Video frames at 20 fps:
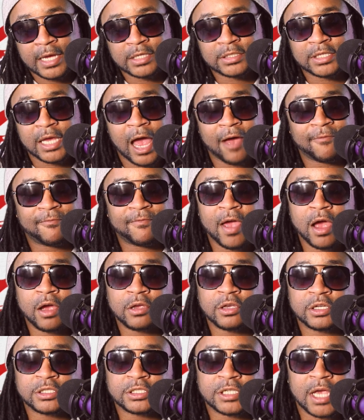It says, I
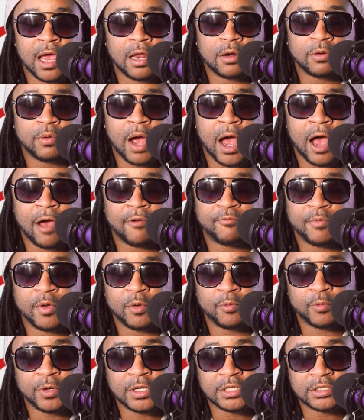found your channel. I've
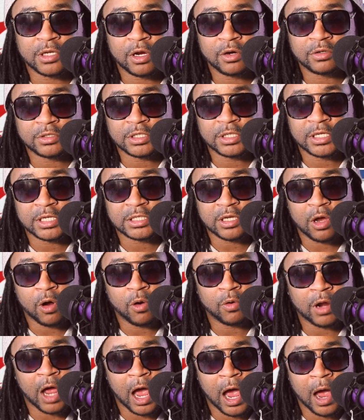been researching this
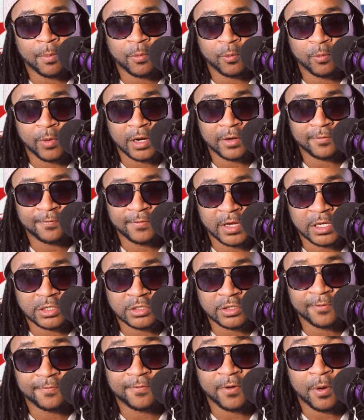owner-operator
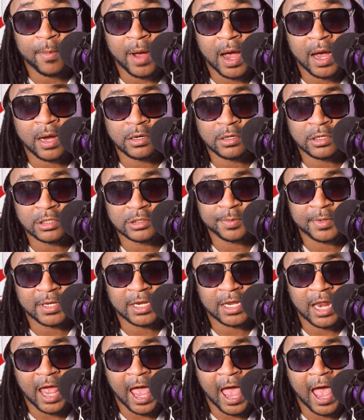venture for my husband,
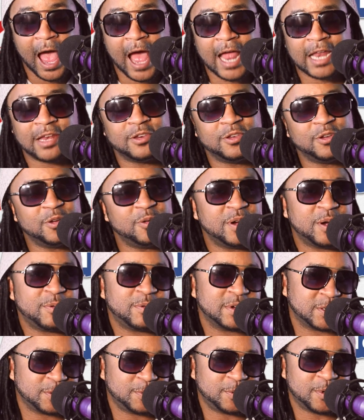and I knew it
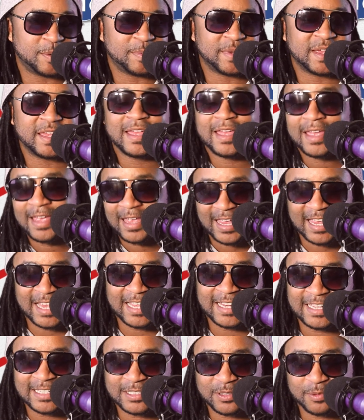was a woman.
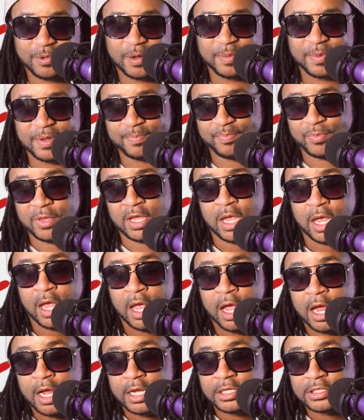It is a woman.
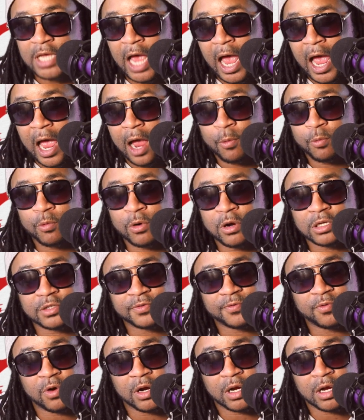Ty runs
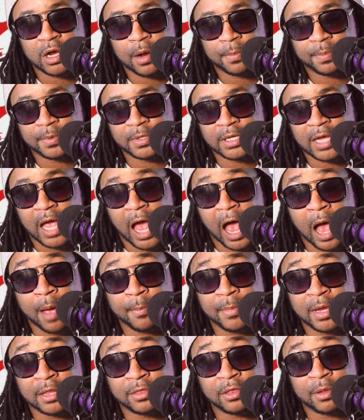for a company.
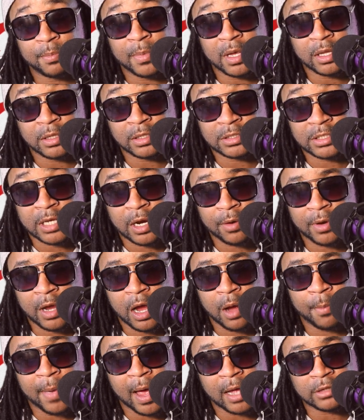I'm in the military,
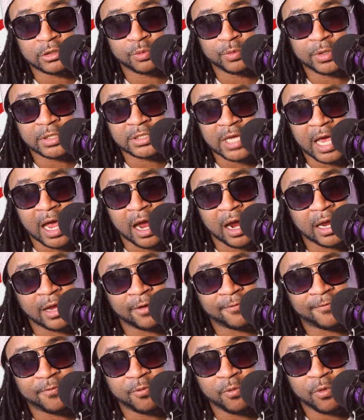about to retire
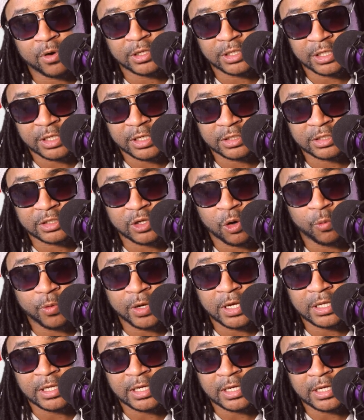in 4 years, so
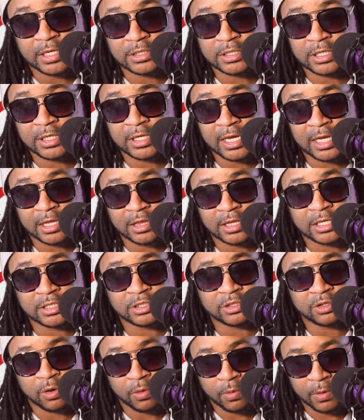we need to get
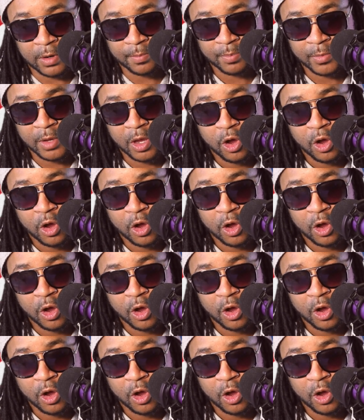this going.